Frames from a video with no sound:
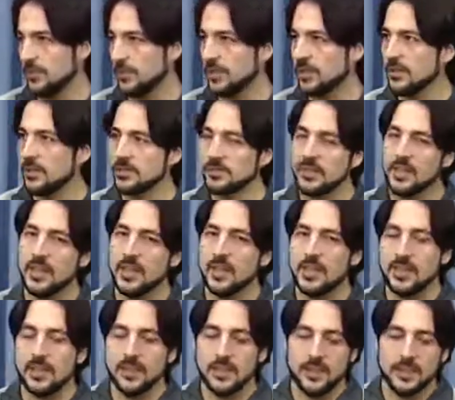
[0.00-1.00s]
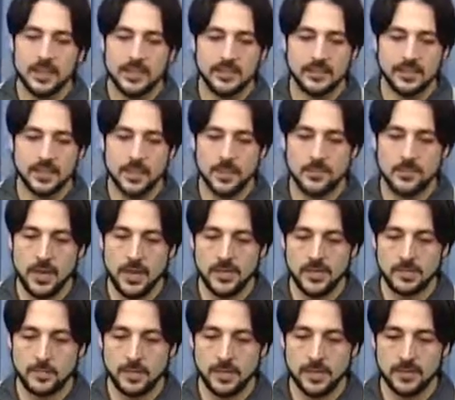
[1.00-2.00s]
Because in some
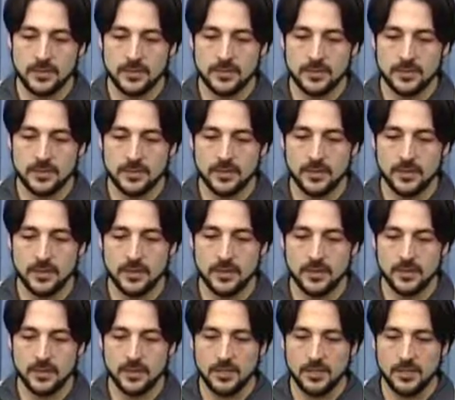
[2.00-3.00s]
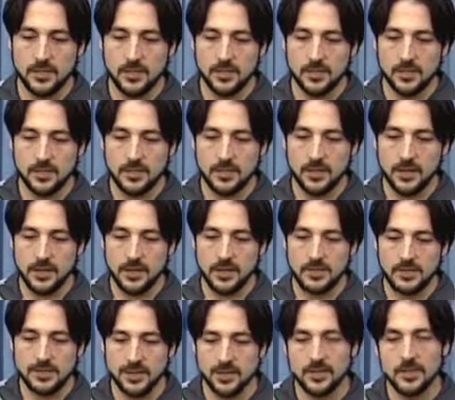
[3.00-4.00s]
aspects, the
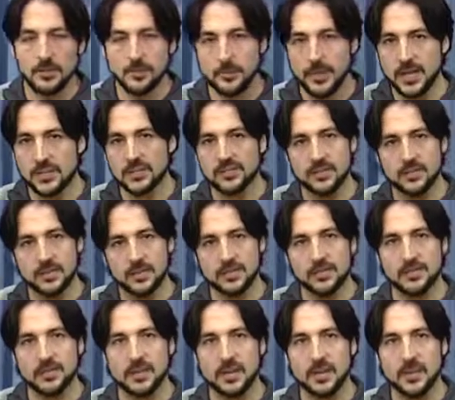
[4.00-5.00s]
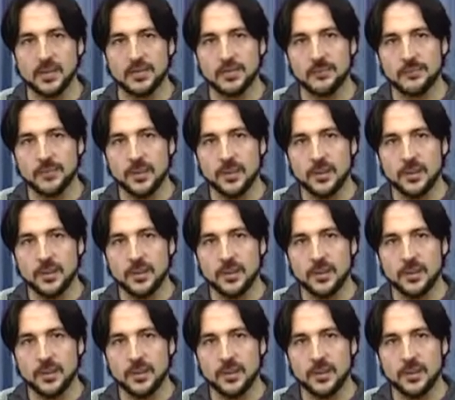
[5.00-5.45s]
ascended masters have